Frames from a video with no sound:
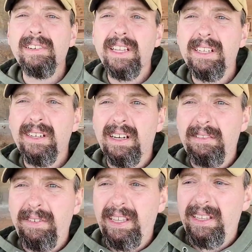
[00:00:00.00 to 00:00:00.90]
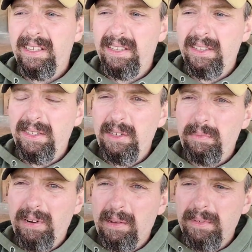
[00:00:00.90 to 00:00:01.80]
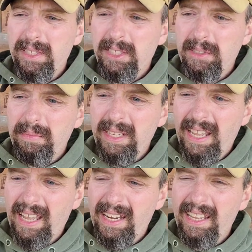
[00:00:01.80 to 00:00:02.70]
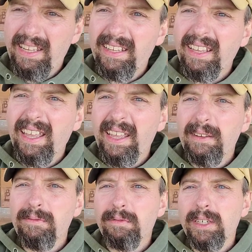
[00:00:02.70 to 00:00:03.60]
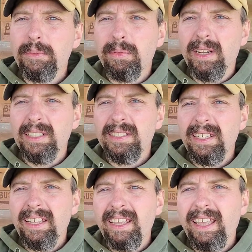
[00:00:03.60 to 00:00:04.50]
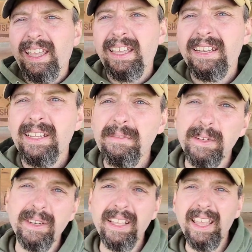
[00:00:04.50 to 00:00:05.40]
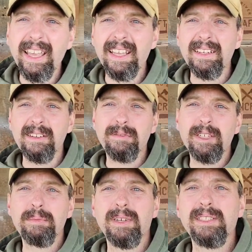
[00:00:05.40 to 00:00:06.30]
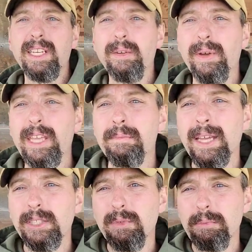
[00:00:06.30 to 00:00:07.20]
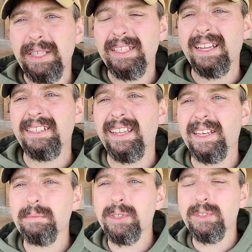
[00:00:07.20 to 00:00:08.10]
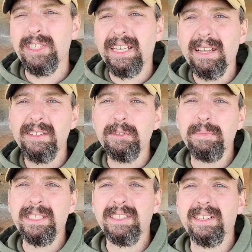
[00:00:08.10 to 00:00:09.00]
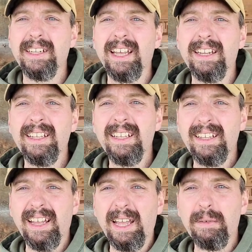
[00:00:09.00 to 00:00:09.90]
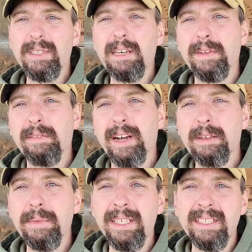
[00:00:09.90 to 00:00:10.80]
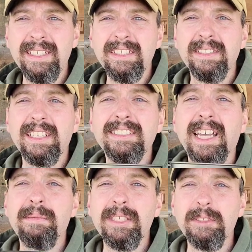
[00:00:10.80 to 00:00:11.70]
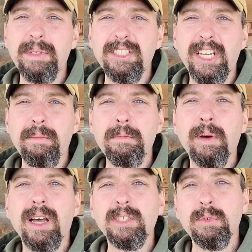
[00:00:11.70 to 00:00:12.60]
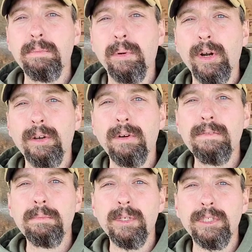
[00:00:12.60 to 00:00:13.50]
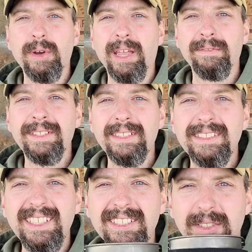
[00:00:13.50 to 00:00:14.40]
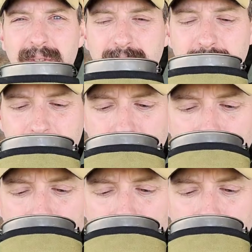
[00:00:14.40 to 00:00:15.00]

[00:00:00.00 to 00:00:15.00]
drinking coffee, you probably should be adding a French press. And if you're gonna add a French press anyway, it might as well be titanium. So check out this Bestargot. I would definitely recommend it. Till next time, this has been Jamie Boggs with Burning River Bushcraft. See you soon.